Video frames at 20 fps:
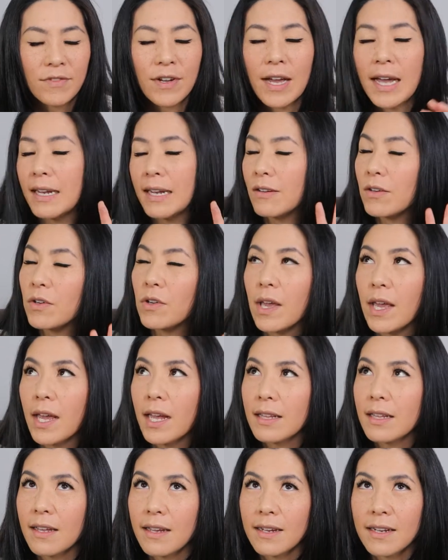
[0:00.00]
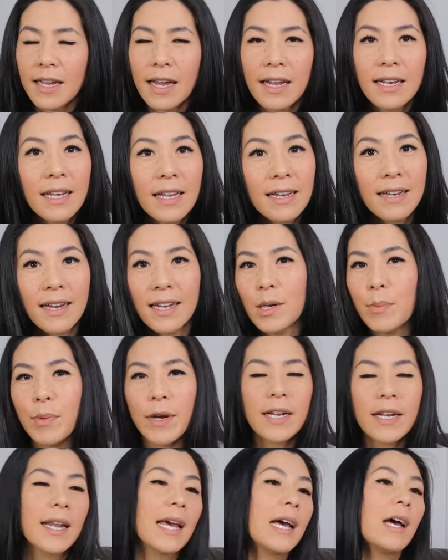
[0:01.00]
I lied. I didn't kind of
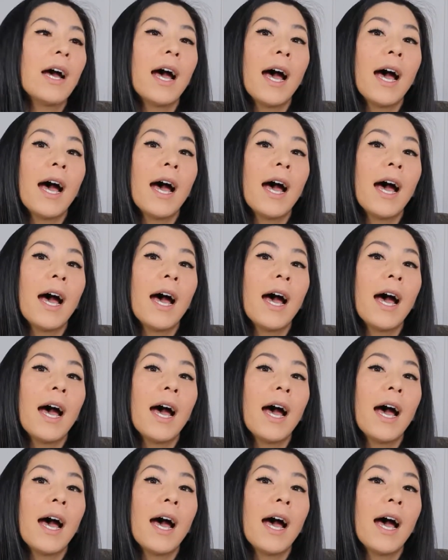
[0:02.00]
break down.